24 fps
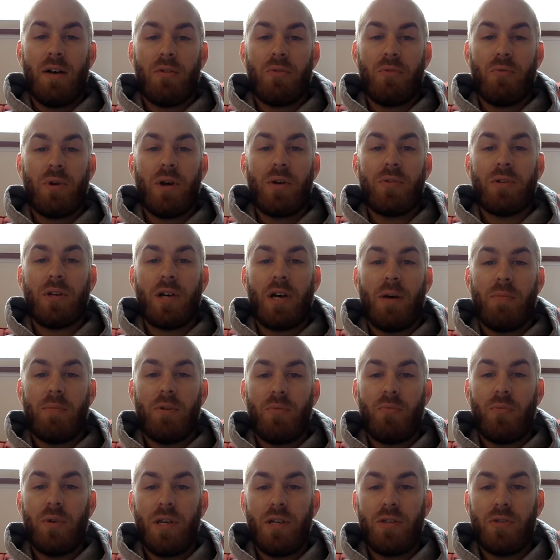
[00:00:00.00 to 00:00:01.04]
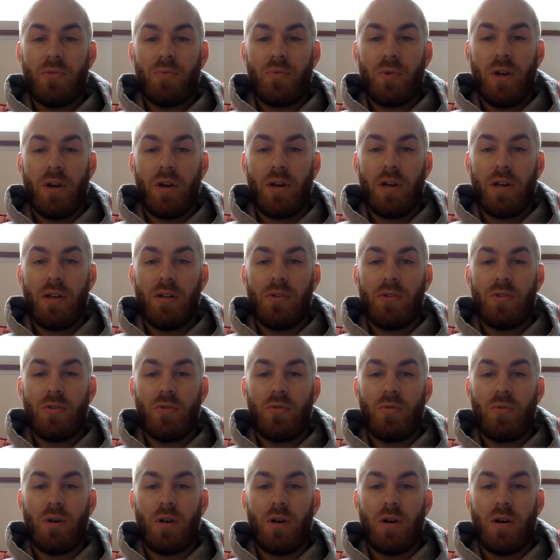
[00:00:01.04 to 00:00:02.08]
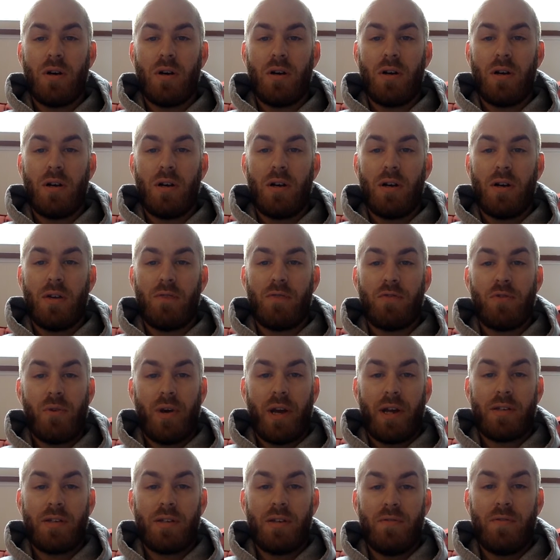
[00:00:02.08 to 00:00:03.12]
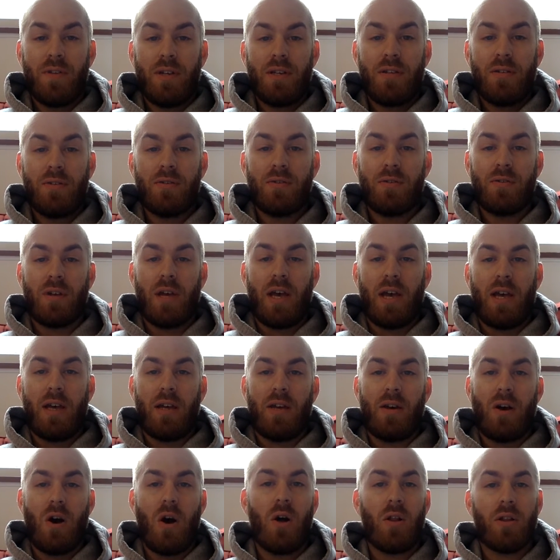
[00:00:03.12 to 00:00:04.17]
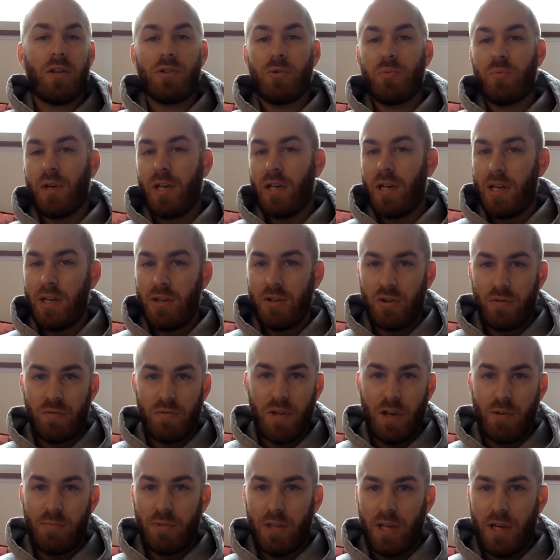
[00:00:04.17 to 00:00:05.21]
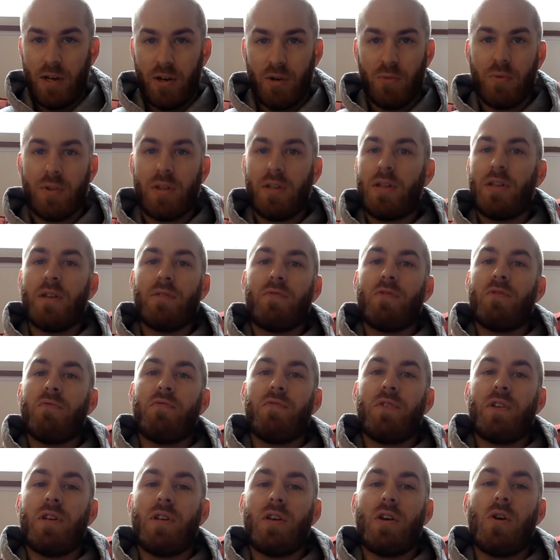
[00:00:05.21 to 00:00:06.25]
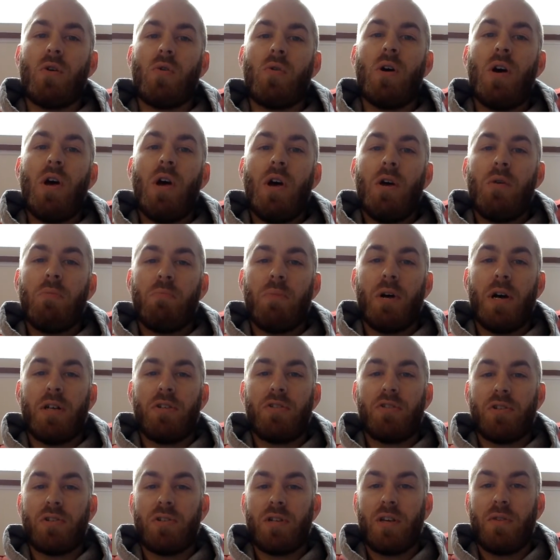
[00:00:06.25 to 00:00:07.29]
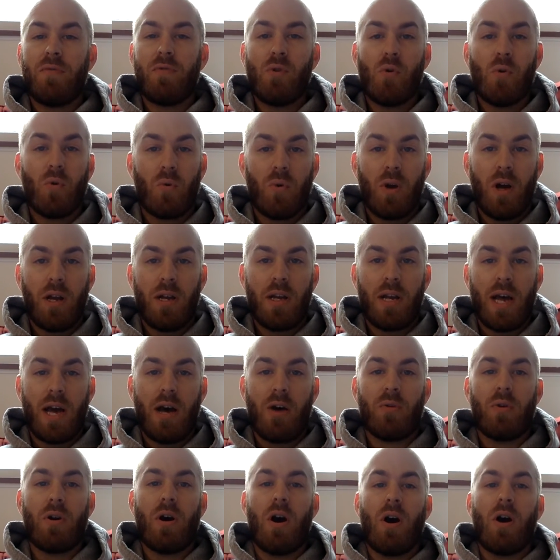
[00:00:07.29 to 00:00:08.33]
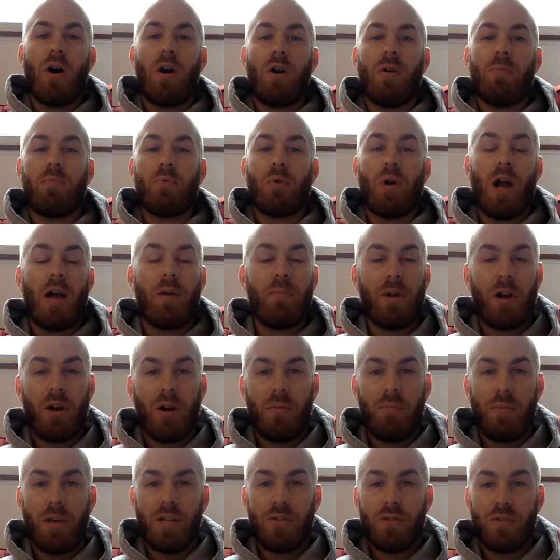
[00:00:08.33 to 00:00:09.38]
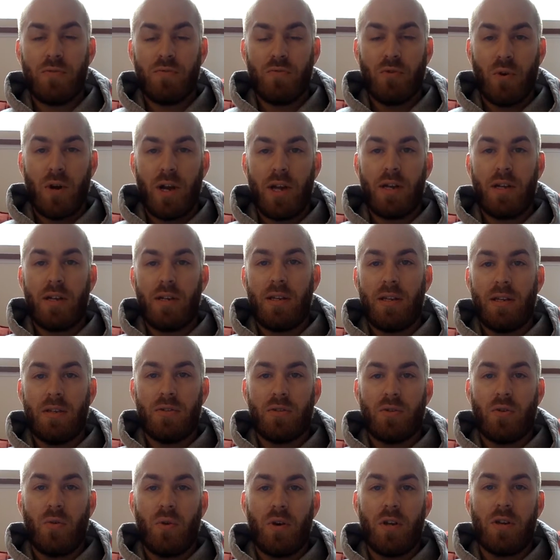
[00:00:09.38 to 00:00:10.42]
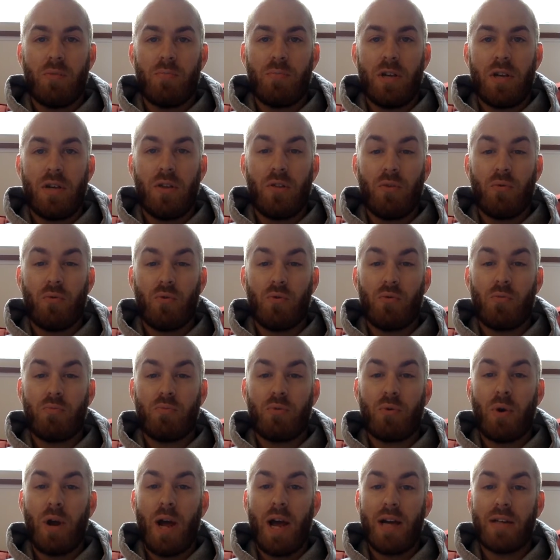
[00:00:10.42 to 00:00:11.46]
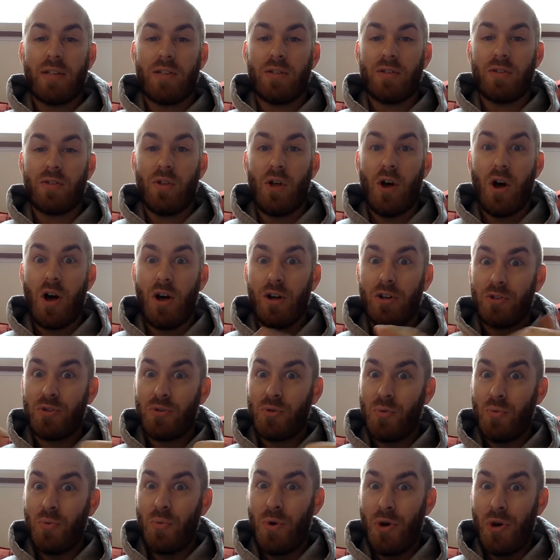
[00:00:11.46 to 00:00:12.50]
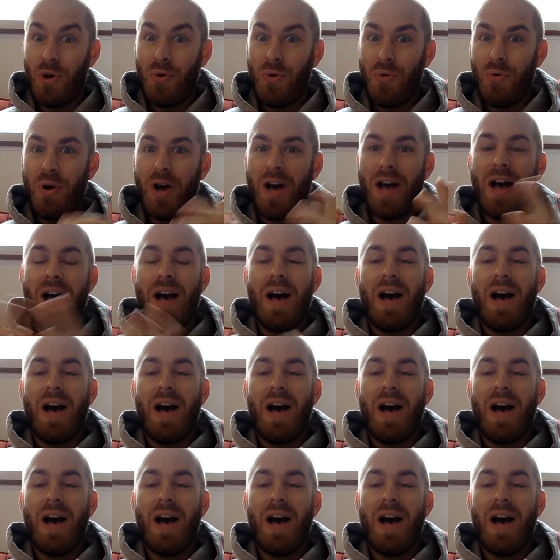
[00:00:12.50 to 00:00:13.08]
Throughout the coming weeks, we are going to do a few activities, and I'll explain each of them later with a different video. But just to give you a rundown, our primary means of grading is going to be through practice logs. Woo!